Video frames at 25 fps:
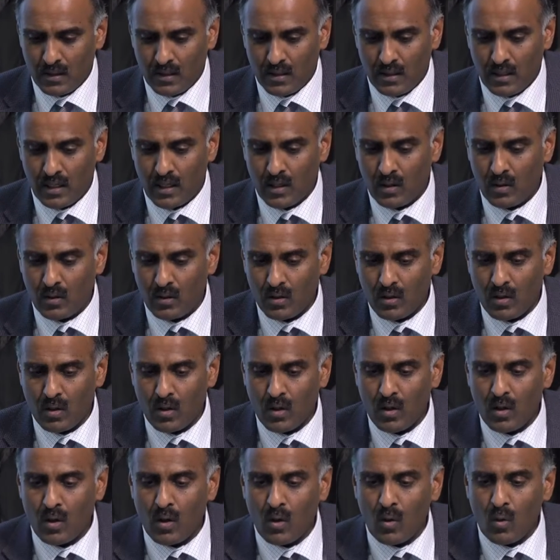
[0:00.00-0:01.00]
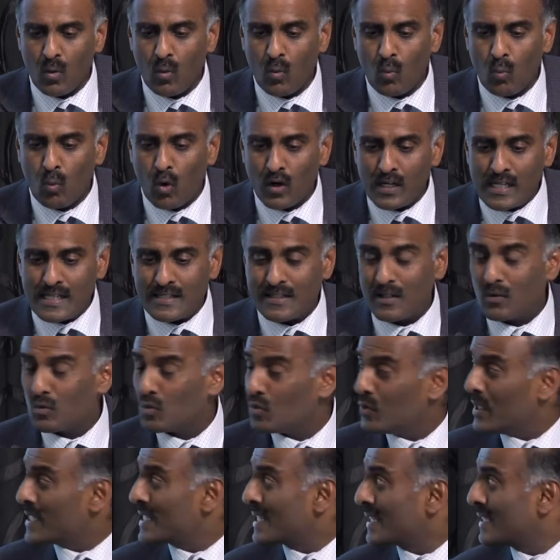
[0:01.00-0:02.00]
Now, what is the
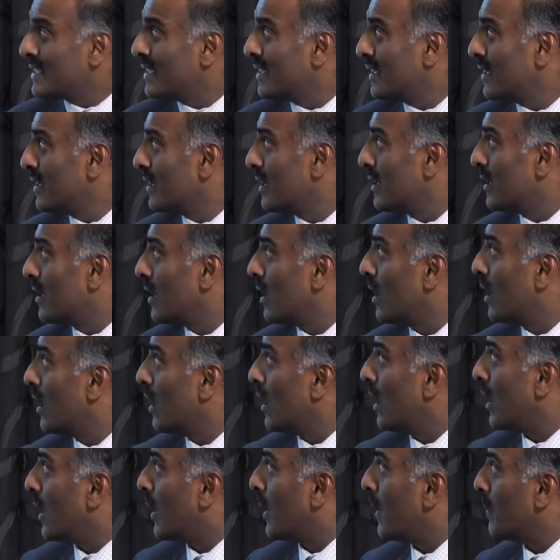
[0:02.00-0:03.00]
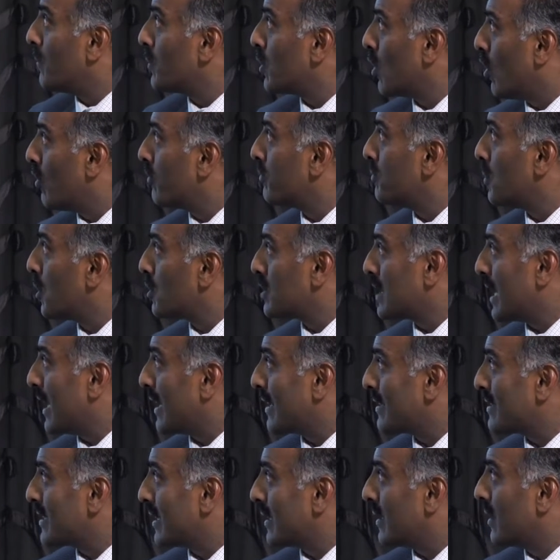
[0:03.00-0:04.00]
risk of
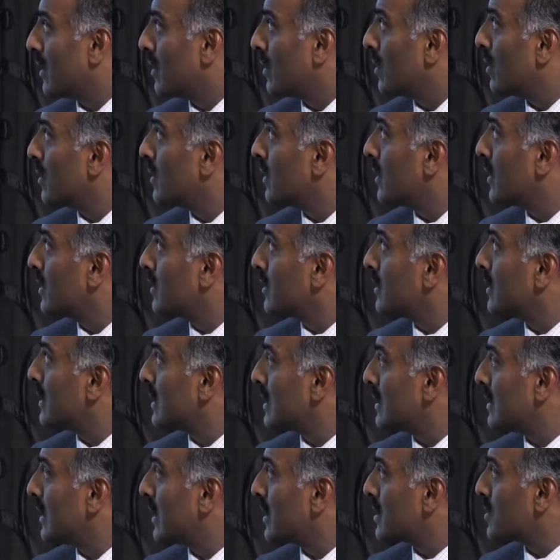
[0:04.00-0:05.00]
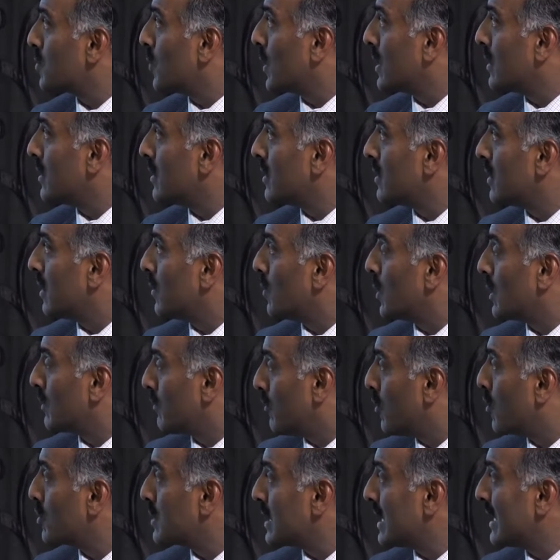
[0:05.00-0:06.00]
mortality at 30 days with
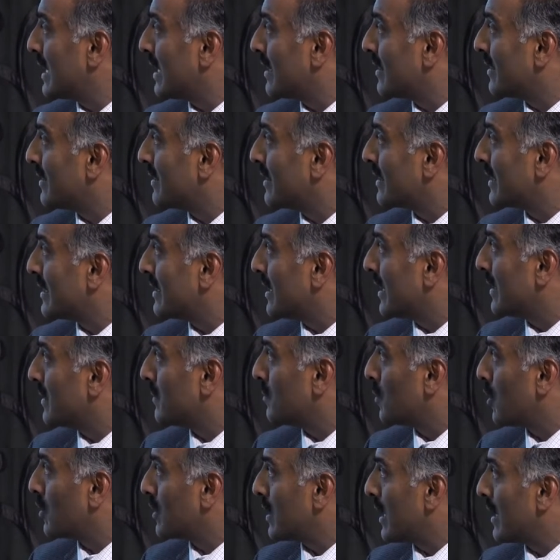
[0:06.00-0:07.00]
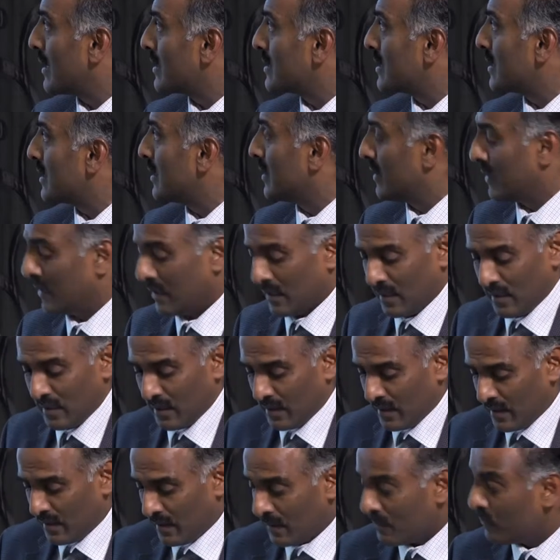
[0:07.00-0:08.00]
14 and 30-day mortality?
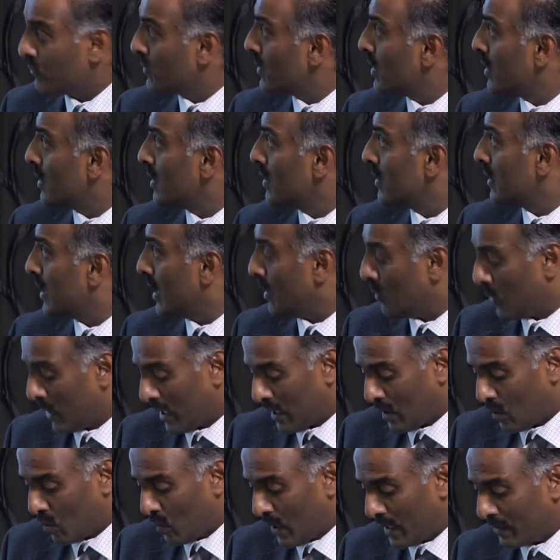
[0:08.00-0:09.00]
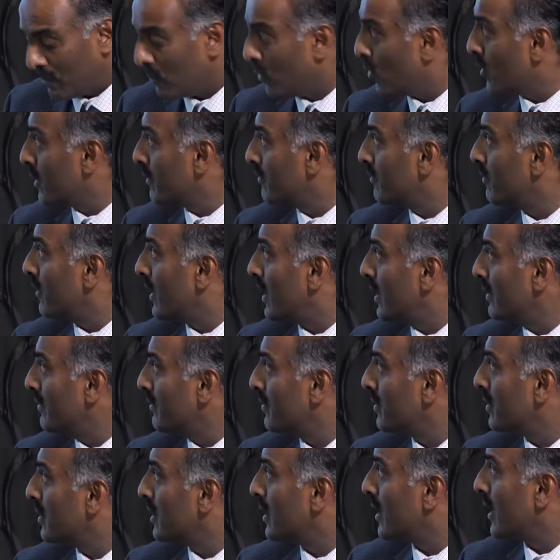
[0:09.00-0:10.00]
There we are, 1.5
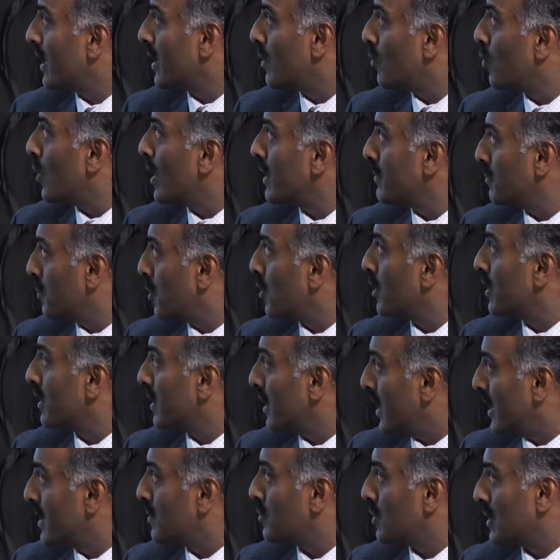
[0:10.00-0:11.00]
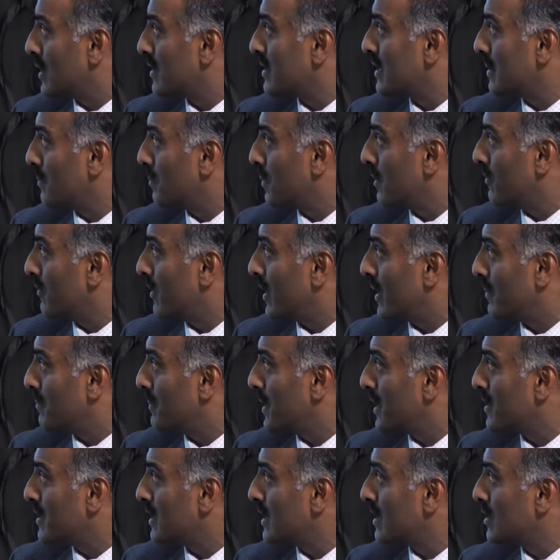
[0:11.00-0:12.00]
and 1.9 with the simplified
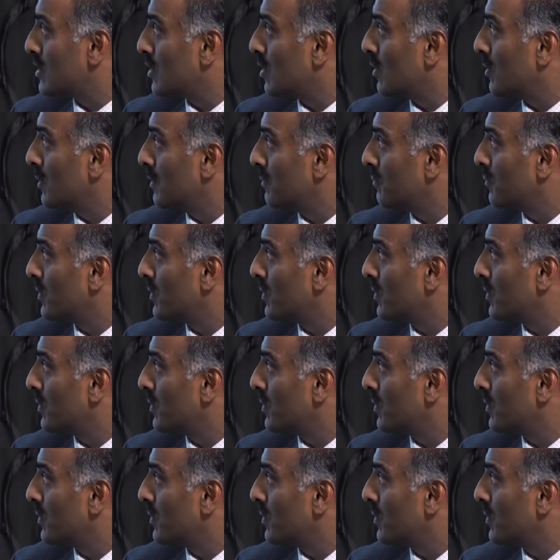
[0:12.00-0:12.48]
PESI score.